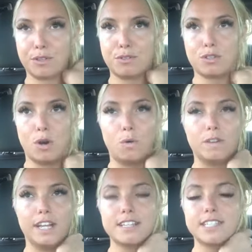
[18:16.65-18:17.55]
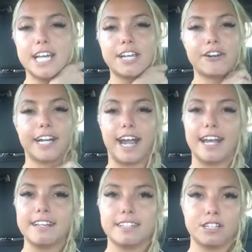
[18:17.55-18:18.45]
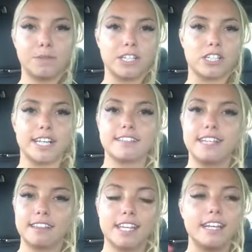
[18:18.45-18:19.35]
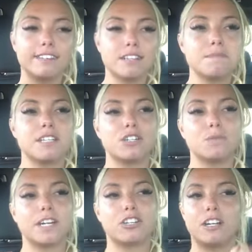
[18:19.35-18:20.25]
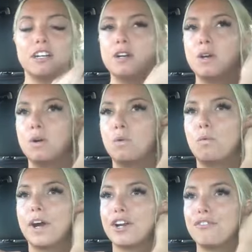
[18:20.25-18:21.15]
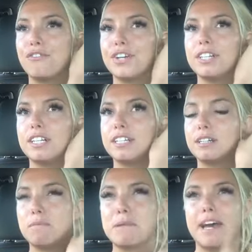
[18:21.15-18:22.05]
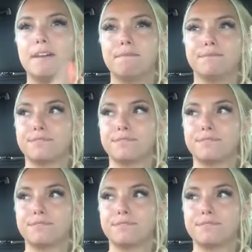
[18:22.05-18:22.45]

So let's say you're in any situation, like think, think of some situation where you feel a little bit,